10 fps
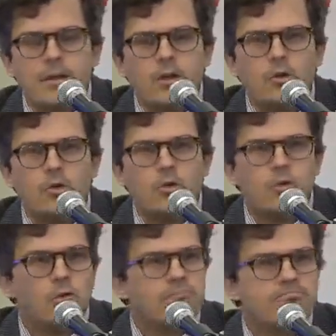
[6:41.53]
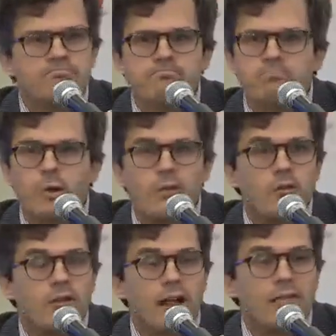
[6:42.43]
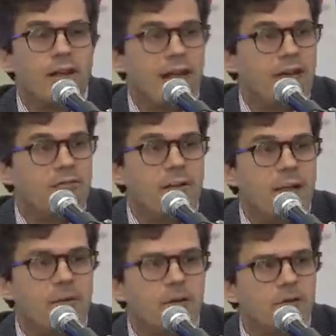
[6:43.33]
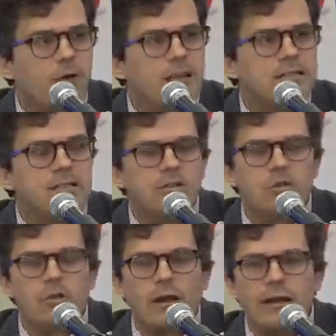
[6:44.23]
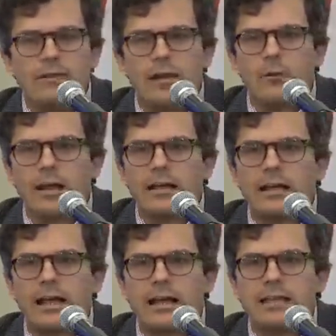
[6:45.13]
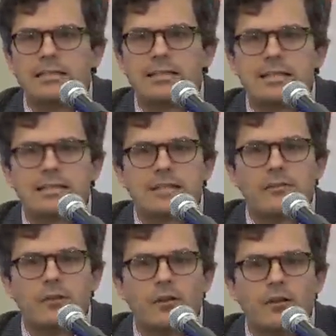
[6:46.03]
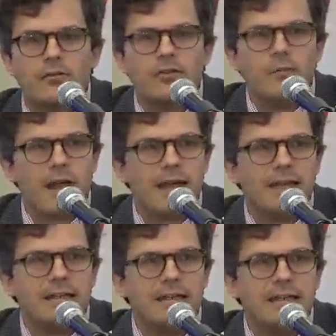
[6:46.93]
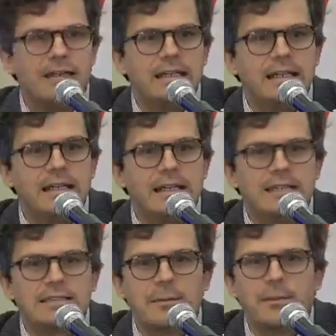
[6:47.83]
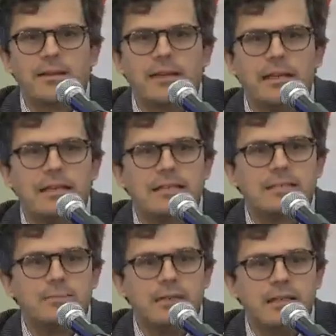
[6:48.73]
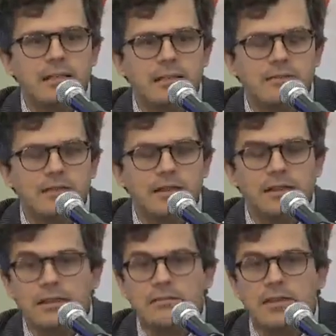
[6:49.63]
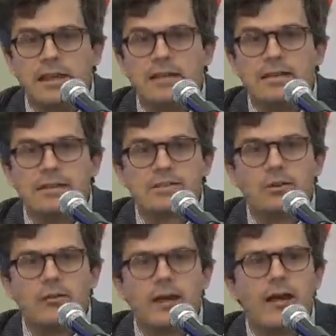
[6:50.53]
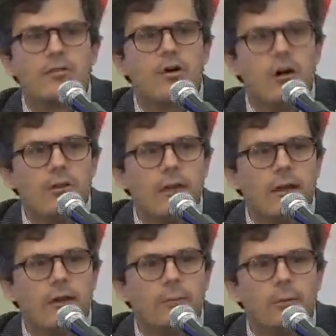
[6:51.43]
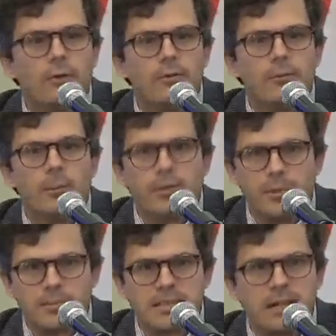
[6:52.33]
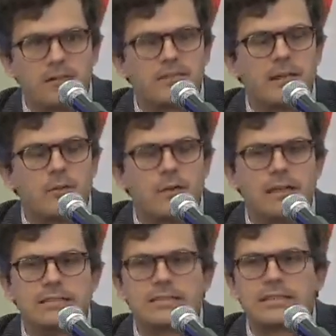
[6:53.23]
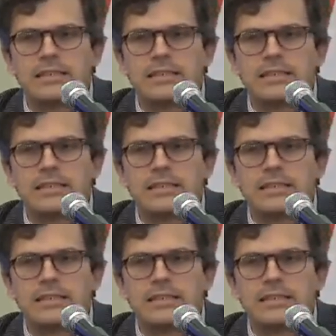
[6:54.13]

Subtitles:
who, whether or not they have family or friends in Ukraine, they recognize that the suffering of humanity is something that needs to be alleviated. And so they have gone there, put themselves at risk,